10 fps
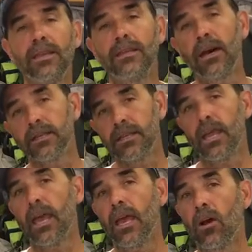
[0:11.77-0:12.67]
Does it
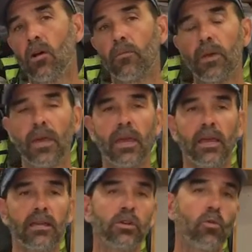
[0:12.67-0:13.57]
help?
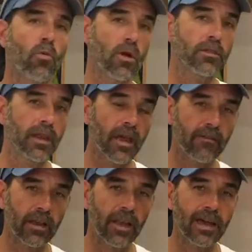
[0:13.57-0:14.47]
Is it worth it
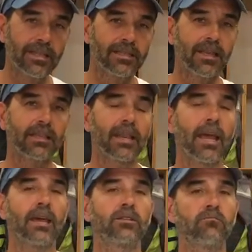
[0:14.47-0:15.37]
having a line set that
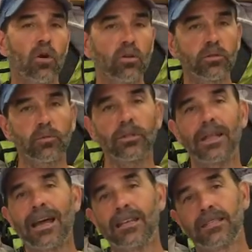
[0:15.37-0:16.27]
has multiple
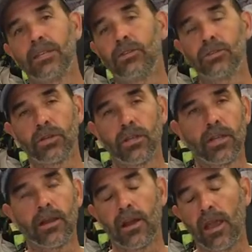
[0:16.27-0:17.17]
line extensions on
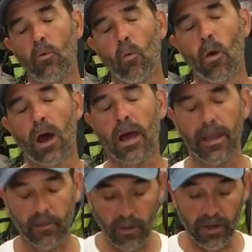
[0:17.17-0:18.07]
there and
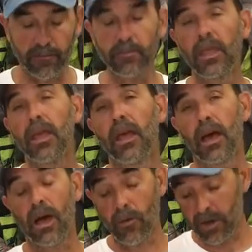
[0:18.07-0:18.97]
why? Well,
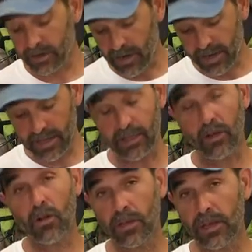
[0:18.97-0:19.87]
I want to try to get the
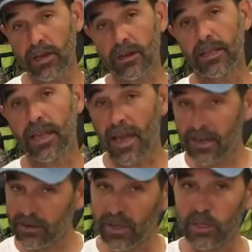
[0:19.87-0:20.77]
Hulk here and the kite
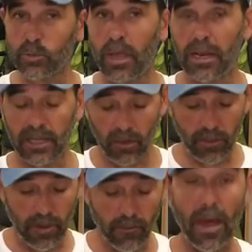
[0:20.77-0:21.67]
and try to explain a little
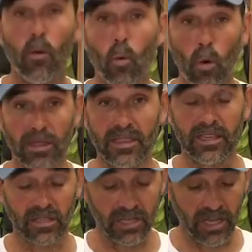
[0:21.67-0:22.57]
bit about what
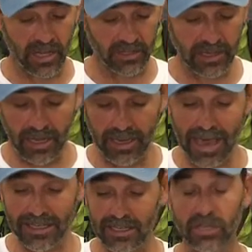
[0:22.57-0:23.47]
this does. Now,
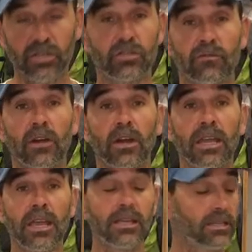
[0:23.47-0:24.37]
line extensions are very
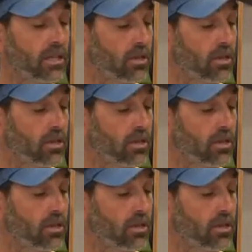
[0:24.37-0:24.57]
easy.